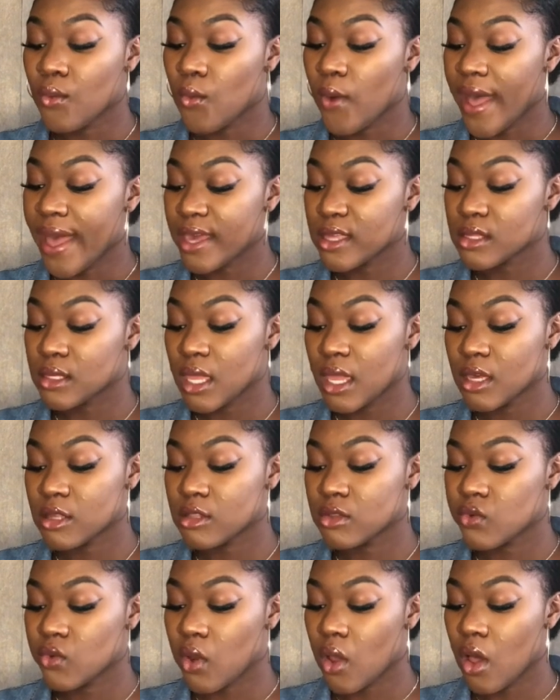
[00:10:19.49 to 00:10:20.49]
Wax,
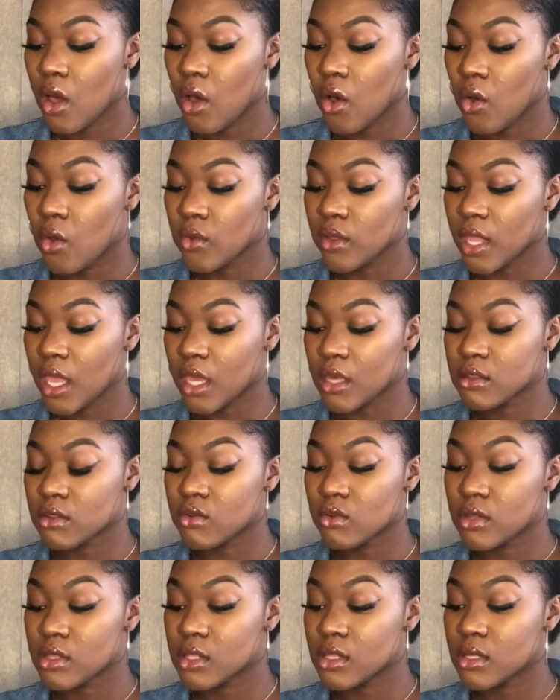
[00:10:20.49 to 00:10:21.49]
extra hold,
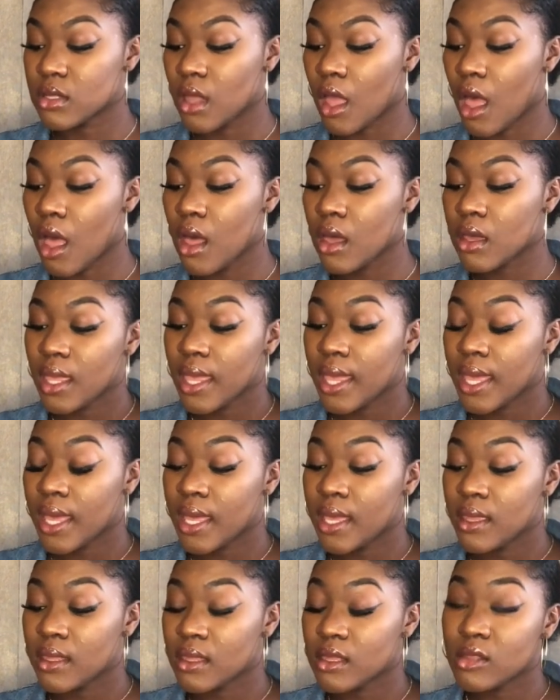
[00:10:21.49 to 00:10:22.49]
extra stop,
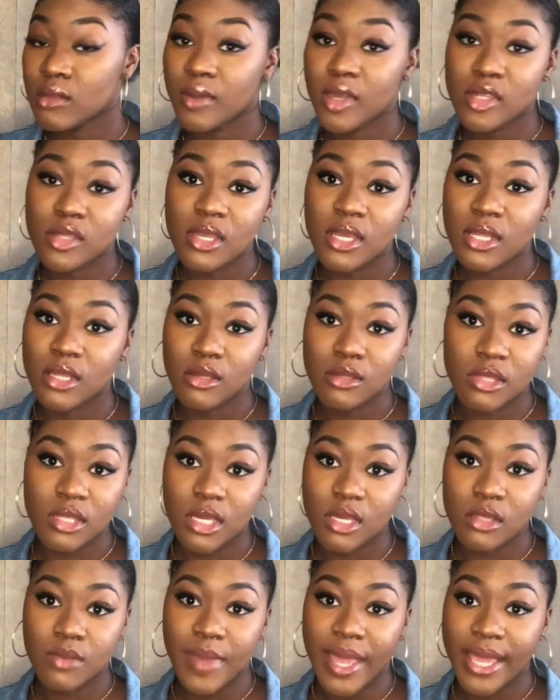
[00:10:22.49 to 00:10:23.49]
and it's basically
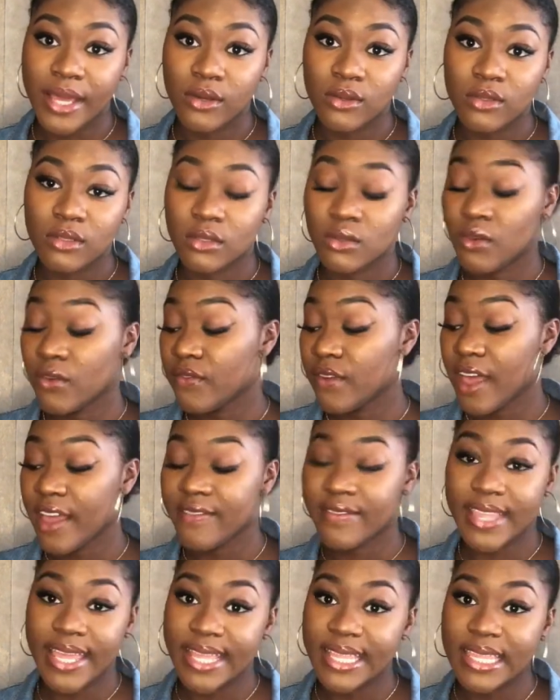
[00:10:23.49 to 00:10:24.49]
£6 or
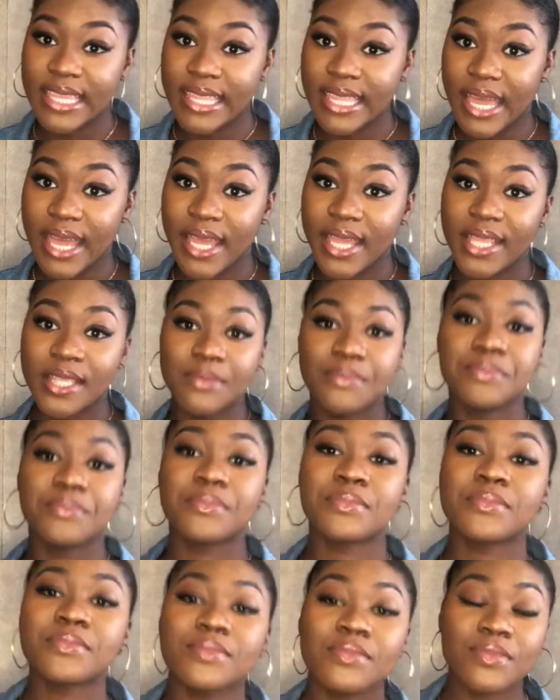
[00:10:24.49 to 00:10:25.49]
$5.99.
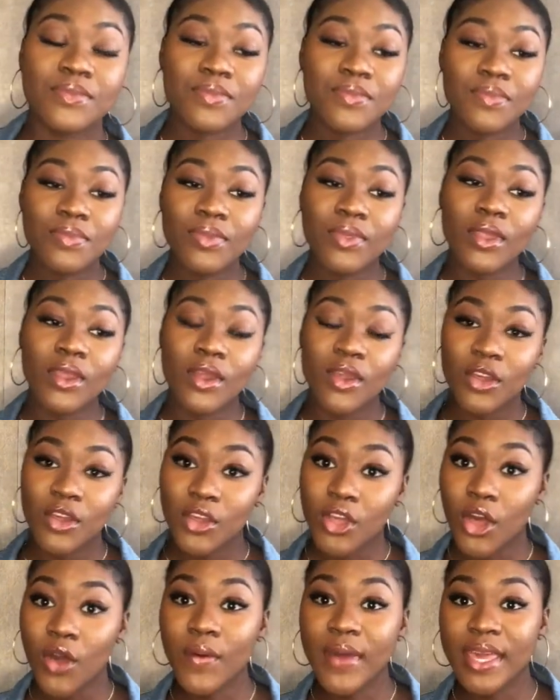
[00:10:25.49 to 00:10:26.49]

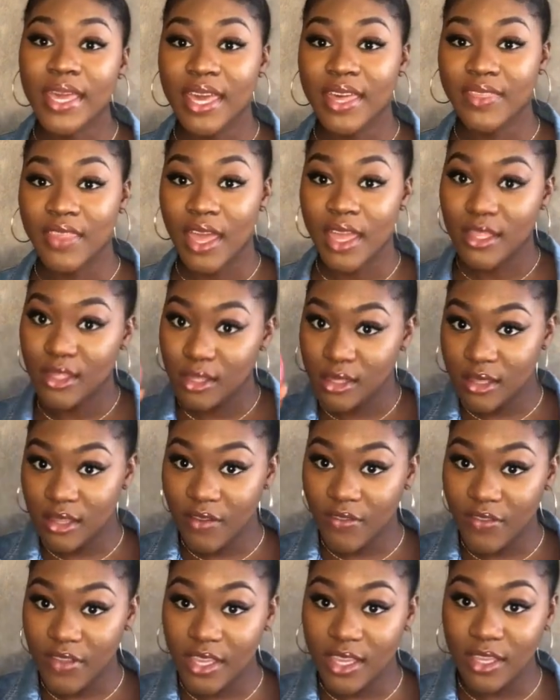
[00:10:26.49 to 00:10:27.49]
Go and get. There's
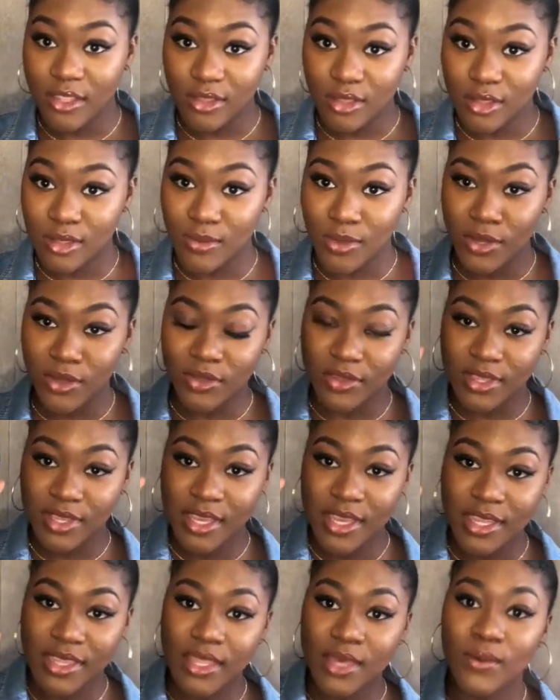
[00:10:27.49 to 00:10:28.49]
nothing in this world
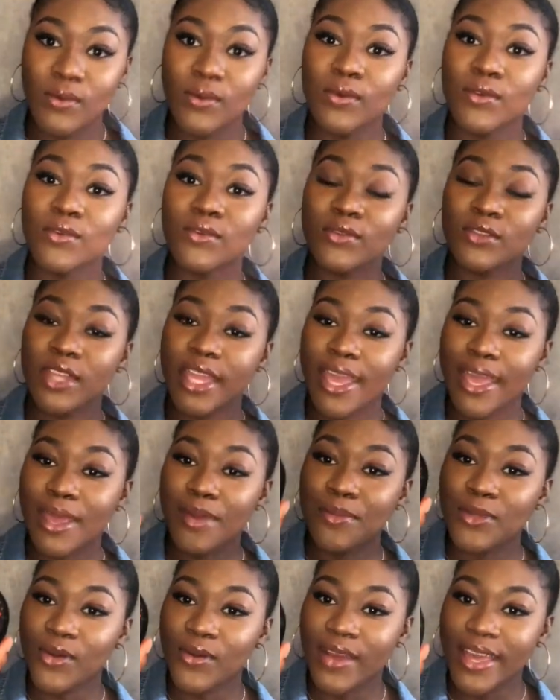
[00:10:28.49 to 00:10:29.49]
that will
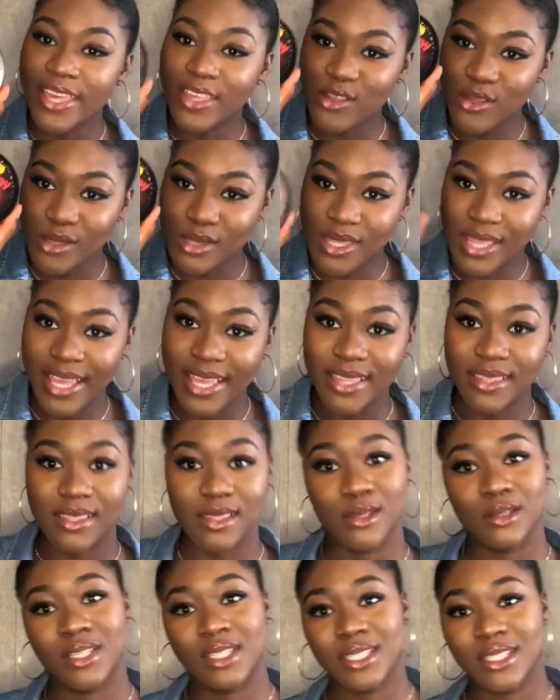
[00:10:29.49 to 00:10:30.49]
tame your edges like
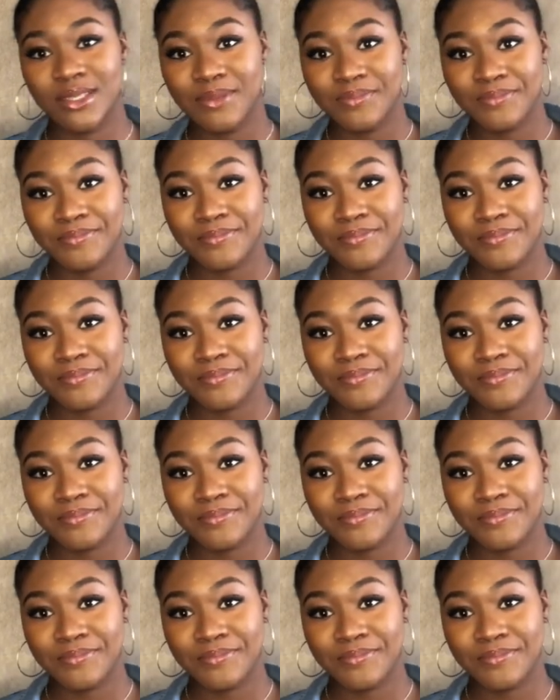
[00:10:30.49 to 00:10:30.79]
this.